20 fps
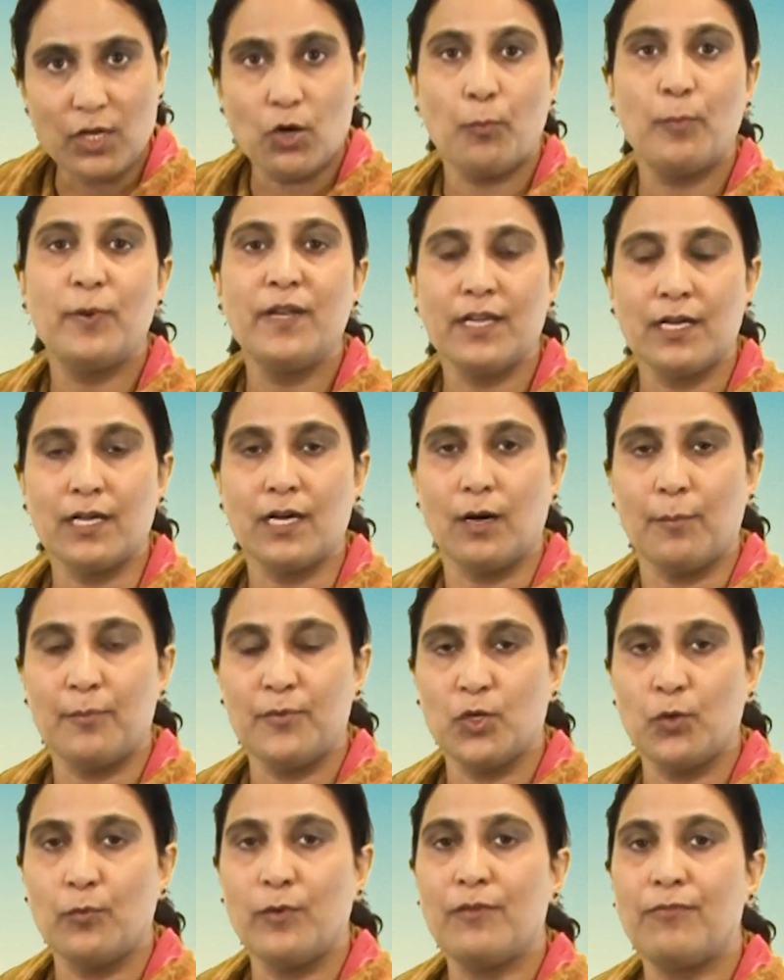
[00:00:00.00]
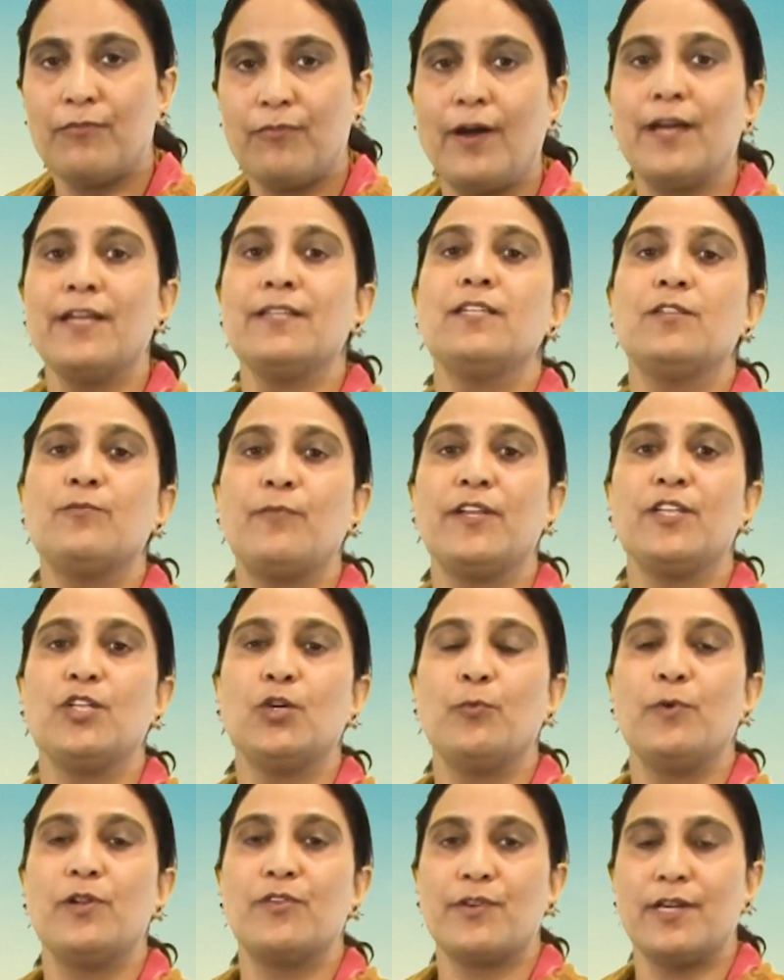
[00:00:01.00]
opening up. You will find it when you
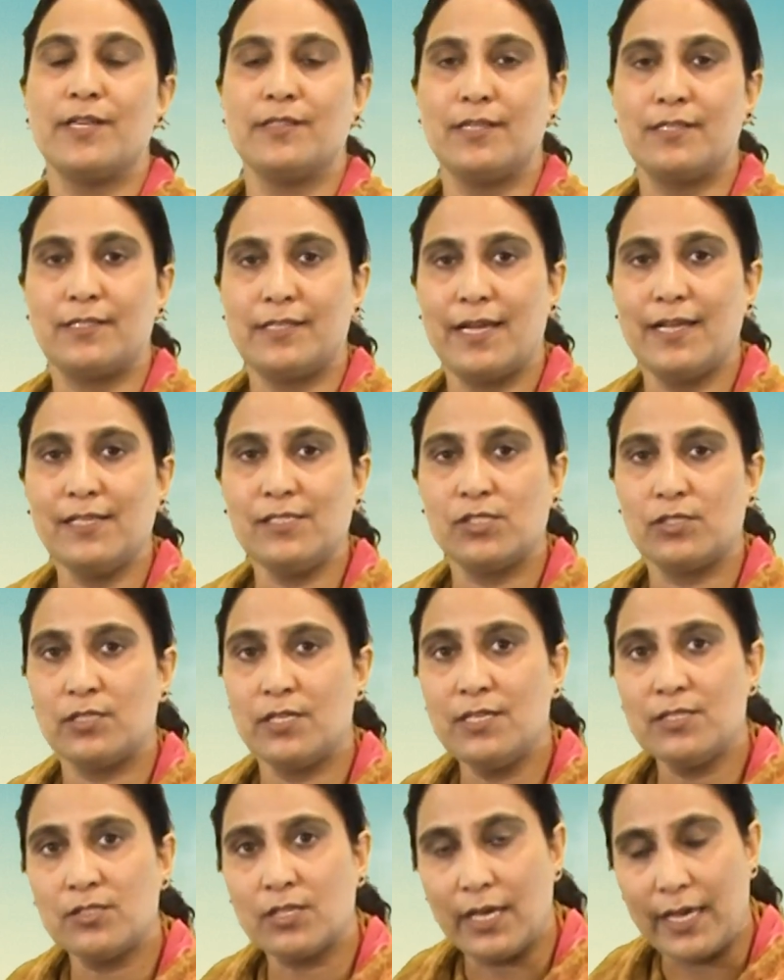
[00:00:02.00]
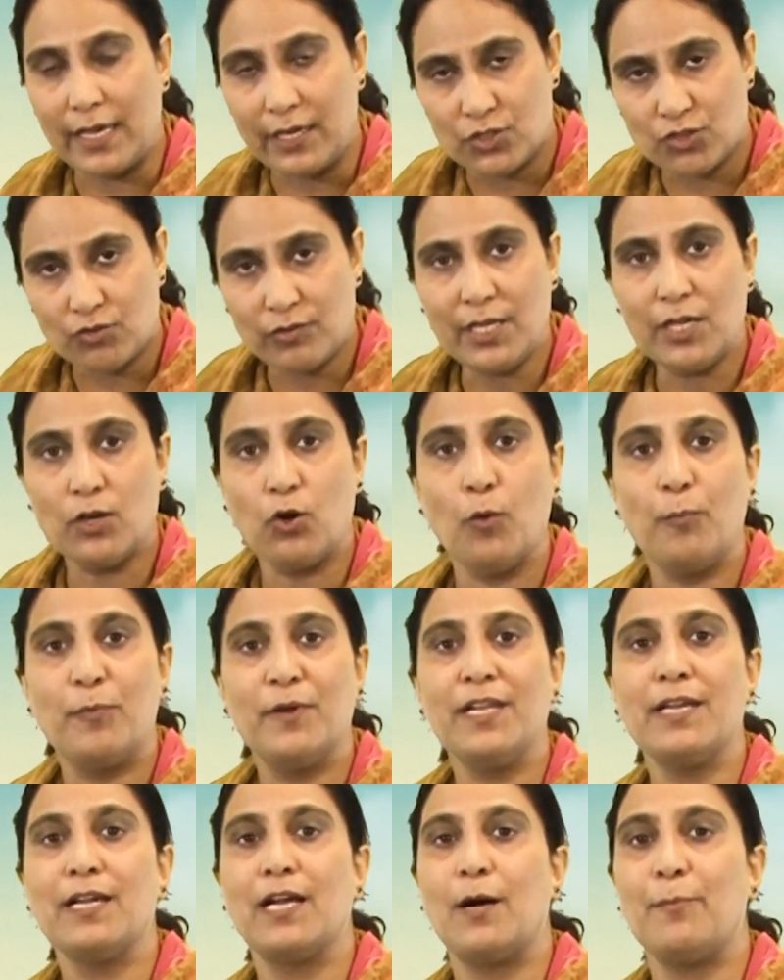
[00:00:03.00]
will read the text. He's actually
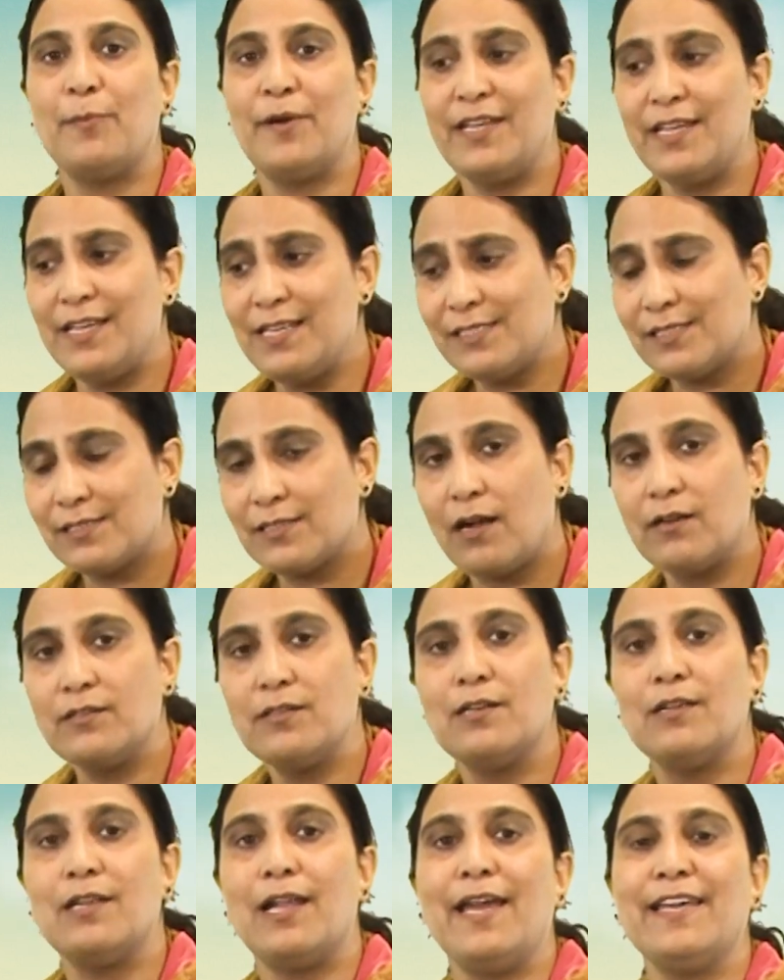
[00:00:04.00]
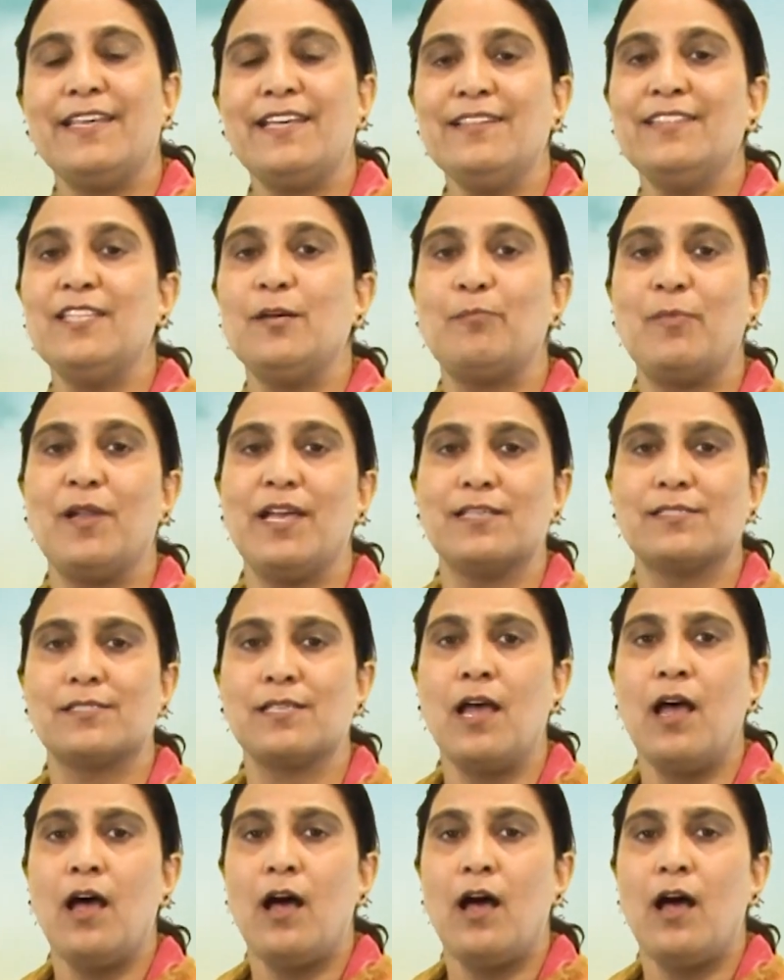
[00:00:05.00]
opening up and he started liking the place.